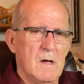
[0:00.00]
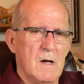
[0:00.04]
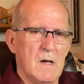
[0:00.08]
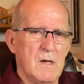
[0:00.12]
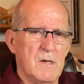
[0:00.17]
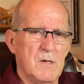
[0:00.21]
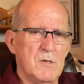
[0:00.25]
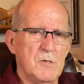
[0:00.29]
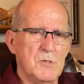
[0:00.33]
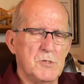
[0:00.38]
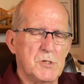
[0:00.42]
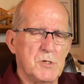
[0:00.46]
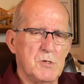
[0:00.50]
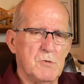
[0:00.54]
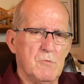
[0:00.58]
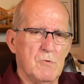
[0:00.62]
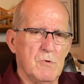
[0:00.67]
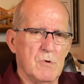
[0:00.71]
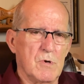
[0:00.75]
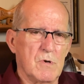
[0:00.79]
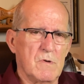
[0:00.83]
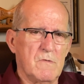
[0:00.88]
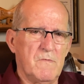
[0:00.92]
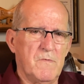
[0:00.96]
I used to
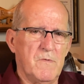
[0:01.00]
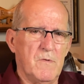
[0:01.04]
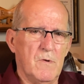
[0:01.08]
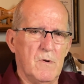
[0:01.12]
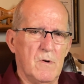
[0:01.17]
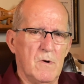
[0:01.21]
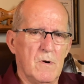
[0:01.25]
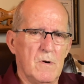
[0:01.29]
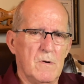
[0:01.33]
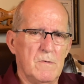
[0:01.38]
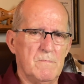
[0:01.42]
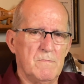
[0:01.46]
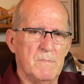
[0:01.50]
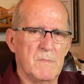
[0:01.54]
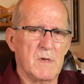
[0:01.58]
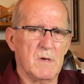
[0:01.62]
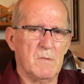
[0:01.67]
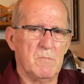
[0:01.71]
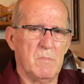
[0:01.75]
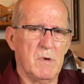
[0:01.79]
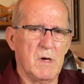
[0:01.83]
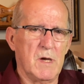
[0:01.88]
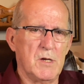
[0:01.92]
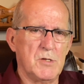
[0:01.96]
work for
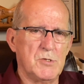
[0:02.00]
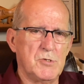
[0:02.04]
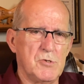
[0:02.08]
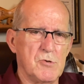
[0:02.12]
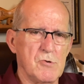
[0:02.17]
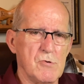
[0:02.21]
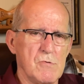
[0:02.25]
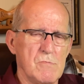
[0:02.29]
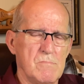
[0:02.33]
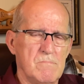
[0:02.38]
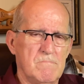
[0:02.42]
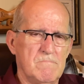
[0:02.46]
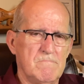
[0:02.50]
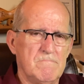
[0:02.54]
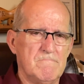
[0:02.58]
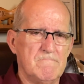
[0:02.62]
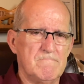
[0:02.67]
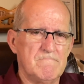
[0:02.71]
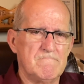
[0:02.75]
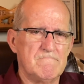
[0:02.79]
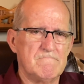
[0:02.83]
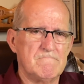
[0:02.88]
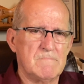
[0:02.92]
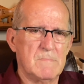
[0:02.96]
a major
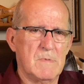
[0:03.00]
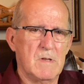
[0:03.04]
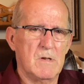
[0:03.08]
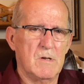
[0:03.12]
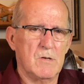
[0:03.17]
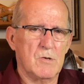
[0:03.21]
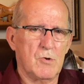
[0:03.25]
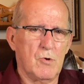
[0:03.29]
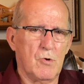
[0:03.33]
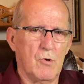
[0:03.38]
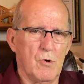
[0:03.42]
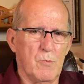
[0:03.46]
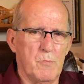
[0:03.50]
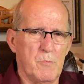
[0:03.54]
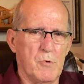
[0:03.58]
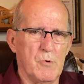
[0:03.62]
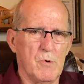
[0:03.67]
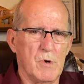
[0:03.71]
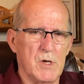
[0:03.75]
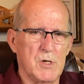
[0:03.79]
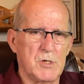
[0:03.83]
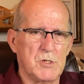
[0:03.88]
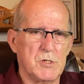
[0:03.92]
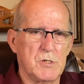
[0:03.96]

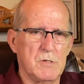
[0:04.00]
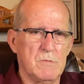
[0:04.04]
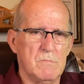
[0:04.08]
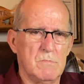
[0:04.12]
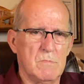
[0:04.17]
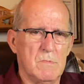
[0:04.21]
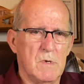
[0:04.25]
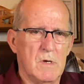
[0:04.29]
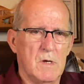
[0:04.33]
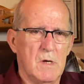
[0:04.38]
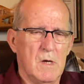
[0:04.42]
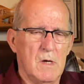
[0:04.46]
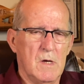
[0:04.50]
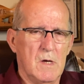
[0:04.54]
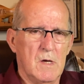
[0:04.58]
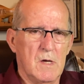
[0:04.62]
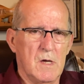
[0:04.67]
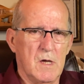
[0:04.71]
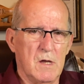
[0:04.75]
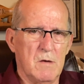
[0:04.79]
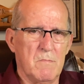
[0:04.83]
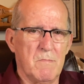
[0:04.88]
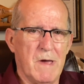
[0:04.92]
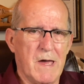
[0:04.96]
corporation
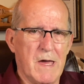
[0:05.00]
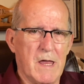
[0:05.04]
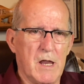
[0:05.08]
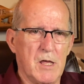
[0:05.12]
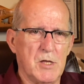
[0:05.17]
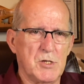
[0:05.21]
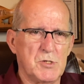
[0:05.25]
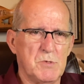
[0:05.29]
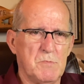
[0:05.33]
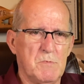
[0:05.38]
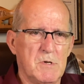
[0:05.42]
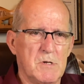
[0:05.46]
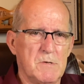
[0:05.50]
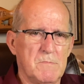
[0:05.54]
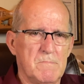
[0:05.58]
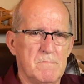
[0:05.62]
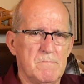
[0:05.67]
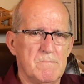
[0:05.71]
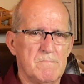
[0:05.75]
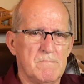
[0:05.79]
in management.